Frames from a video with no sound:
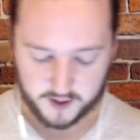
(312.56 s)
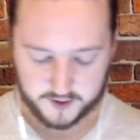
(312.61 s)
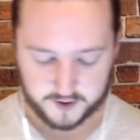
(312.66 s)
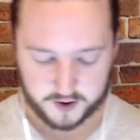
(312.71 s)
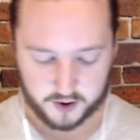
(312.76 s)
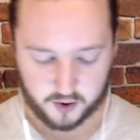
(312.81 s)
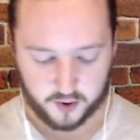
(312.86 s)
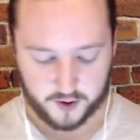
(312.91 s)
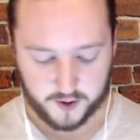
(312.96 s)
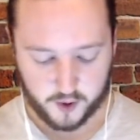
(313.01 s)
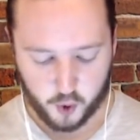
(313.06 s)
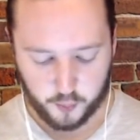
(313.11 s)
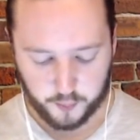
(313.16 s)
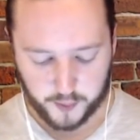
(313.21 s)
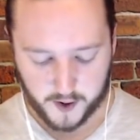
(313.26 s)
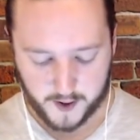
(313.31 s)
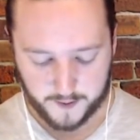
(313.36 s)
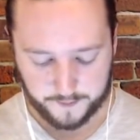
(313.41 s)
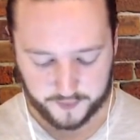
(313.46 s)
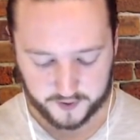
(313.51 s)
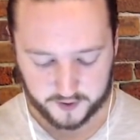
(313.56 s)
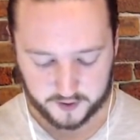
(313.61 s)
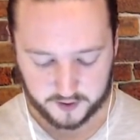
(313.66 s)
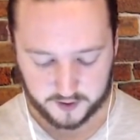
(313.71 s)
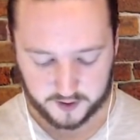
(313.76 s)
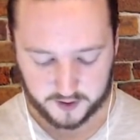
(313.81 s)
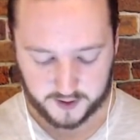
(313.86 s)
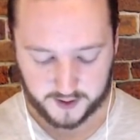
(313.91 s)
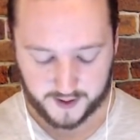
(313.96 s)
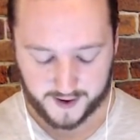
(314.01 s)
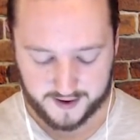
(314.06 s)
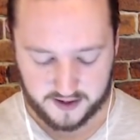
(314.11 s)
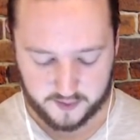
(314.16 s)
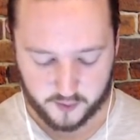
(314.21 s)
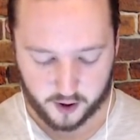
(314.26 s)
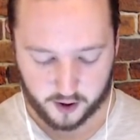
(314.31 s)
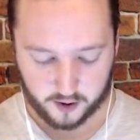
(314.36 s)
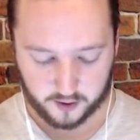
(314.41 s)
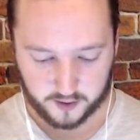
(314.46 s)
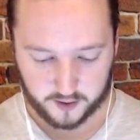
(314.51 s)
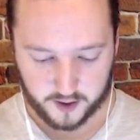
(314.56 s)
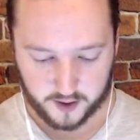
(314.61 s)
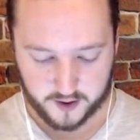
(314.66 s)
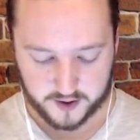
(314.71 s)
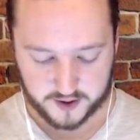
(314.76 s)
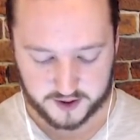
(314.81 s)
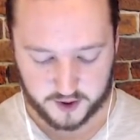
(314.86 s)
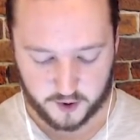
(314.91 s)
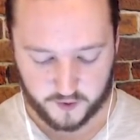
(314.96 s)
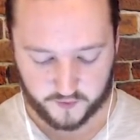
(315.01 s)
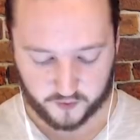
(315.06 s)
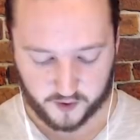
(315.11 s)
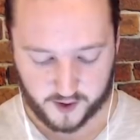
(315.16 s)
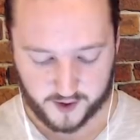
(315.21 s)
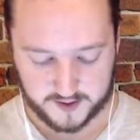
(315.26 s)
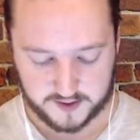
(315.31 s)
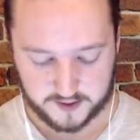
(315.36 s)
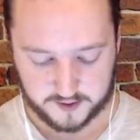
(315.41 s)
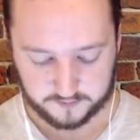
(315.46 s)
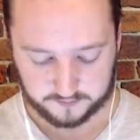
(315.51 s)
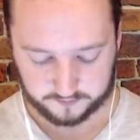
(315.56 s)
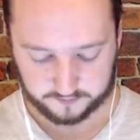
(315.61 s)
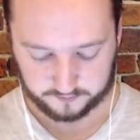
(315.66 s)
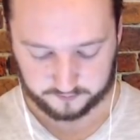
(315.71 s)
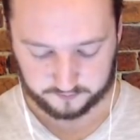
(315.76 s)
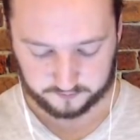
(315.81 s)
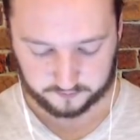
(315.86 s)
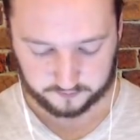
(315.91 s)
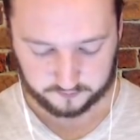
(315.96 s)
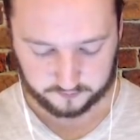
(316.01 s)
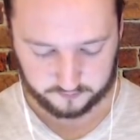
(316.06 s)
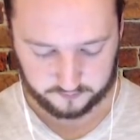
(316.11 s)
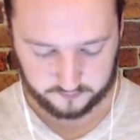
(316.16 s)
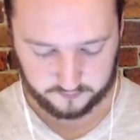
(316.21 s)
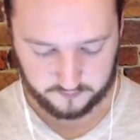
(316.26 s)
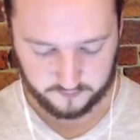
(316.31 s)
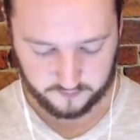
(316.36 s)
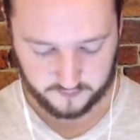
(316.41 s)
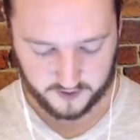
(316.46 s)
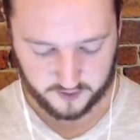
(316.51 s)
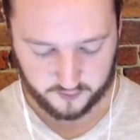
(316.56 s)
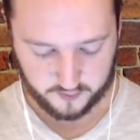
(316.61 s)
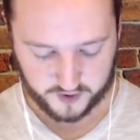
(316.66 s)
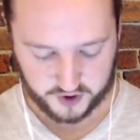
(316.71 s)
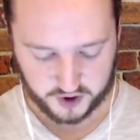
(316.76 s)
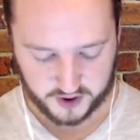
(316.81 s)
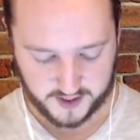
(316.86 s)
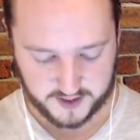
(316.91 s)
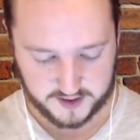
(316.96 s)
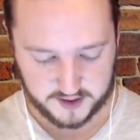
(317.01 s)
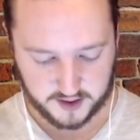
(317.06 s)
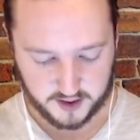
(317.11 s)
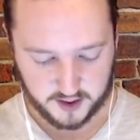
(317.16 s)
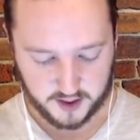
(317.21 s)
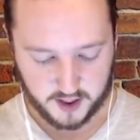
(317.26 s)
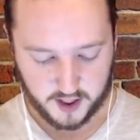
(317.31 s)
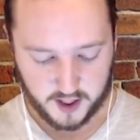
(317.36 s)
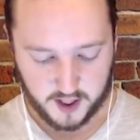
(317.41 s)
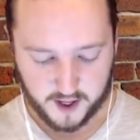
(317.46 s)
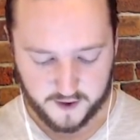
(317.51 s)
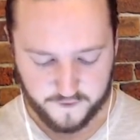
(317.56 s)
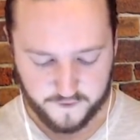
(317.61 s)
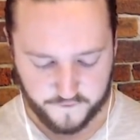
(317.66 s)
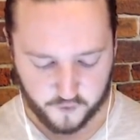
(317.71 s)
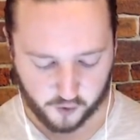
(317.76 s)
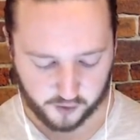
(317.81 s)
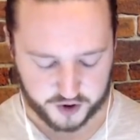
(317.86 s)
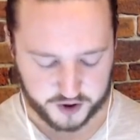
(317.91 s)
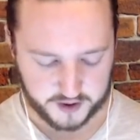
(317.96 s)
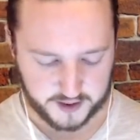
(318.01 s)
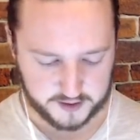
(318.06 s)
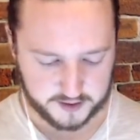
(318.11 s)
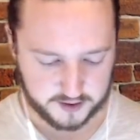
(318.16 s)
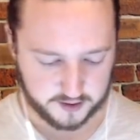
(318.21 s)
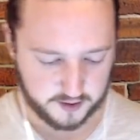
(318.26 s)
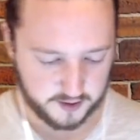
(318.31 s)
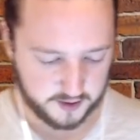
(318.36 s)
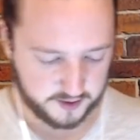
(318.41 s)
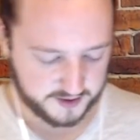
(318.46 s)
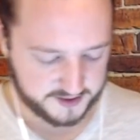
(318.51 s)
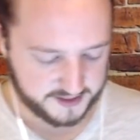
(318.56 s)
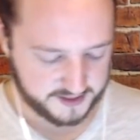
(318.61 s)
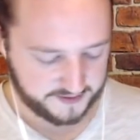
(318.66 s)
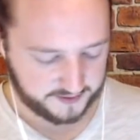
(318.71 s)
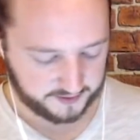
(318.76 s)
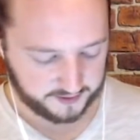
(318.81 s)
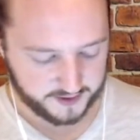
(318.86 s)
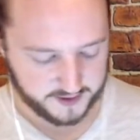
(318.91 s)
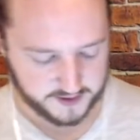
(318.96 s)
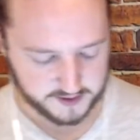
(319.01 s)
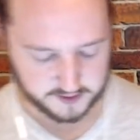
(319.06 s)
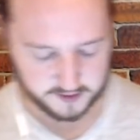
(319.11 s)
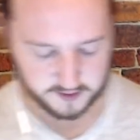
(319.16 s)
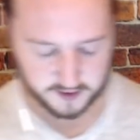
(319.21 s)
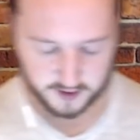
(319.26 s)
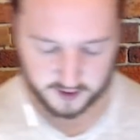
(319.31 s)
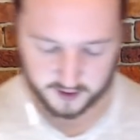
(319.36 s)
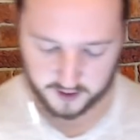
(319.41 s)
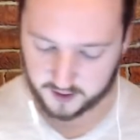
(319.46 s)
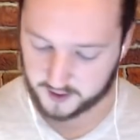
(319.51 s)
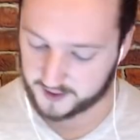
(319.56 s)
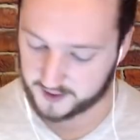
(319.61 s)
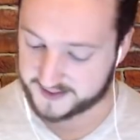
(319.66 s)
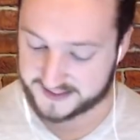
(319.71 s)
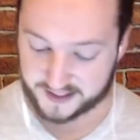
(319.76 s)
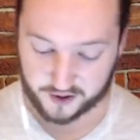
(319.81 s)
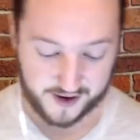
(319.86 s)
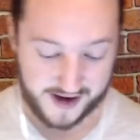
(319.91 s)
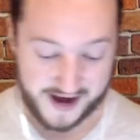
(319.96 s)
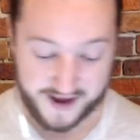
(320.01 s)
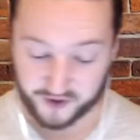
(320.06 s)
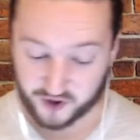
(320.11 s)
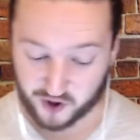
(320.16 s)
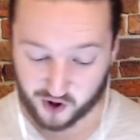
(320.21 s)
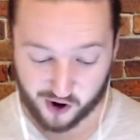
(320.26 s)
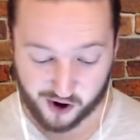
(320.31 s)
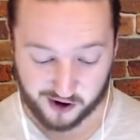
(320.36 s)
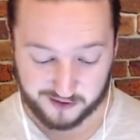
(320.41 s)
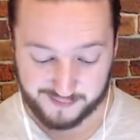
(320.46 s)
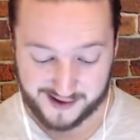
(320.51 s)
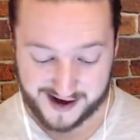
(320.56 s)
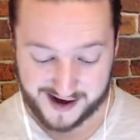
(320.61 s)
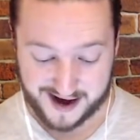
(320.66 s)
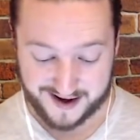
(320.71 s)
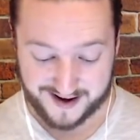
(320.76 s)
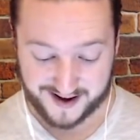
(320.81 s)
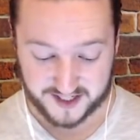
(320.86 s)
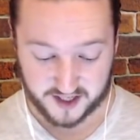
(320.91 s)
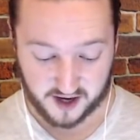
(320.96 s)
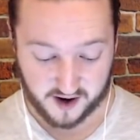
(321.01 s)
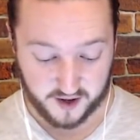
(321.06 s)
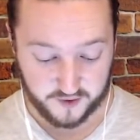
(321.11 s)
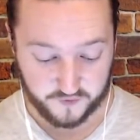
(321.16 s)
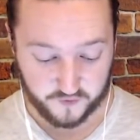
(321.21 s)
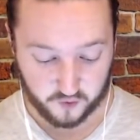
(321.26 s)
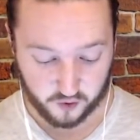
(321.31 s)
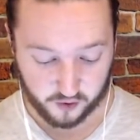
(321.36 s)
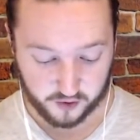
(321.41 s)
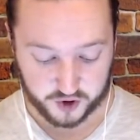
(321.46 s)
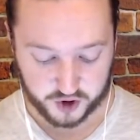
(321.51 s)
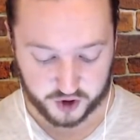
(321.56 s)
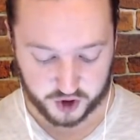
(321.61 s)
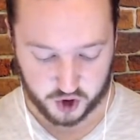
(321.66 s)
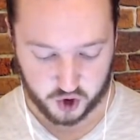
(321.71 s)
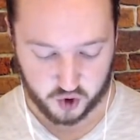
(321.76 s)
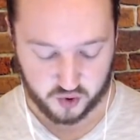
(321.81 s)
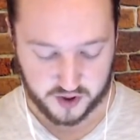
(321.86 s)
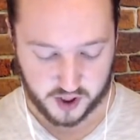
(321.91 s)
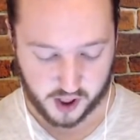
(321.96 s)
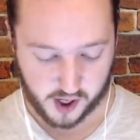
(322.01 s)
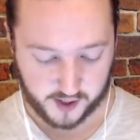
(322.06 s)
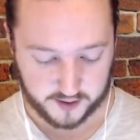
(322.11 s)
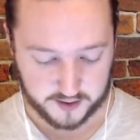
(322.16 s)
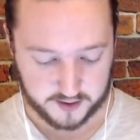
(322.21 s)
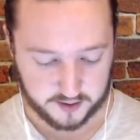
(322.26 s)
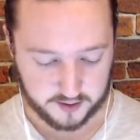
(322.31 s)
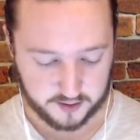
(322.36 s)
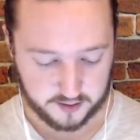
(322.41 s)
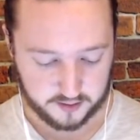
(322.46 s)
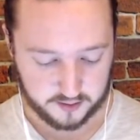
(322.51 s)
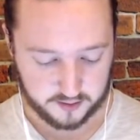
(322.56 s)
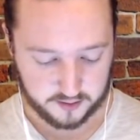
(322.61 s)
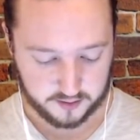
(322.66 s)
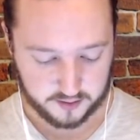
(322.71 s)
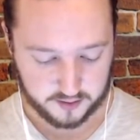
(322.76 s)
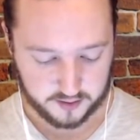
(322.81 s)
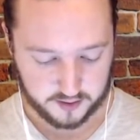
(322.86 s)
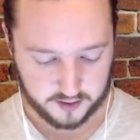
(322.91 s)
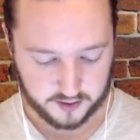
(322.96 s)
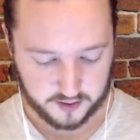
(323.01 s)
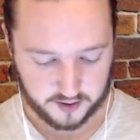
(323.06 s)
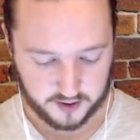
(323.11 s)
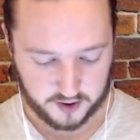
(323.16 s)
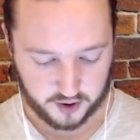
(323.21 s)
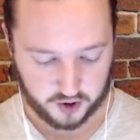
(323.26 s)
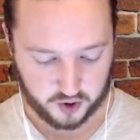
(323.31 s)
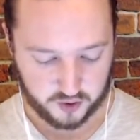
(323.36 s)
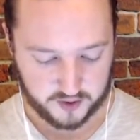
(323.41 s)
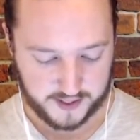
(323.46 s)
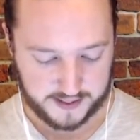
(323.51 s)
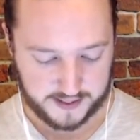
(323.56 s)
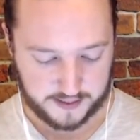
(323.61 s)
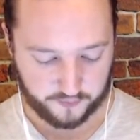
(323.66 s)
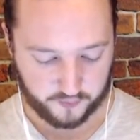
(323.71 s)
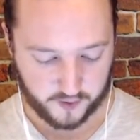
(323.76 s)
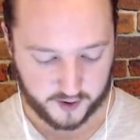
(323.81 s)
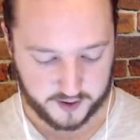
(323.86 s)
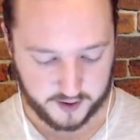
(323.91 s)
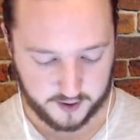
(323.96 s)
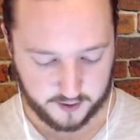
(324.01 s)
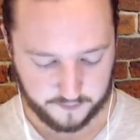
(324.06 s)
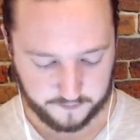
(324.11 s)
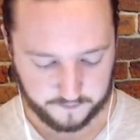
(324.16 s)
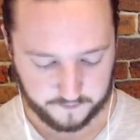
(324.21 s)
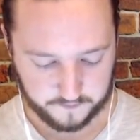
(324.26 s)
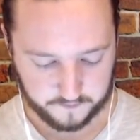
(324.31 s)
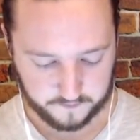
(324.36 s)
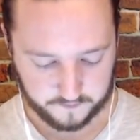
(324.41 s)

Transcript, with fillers: So no pump anywhere here soon for us, which is unfortunate to say the least. It is our eighth card, man. That's unfortunate. You're going to do Knight up front here.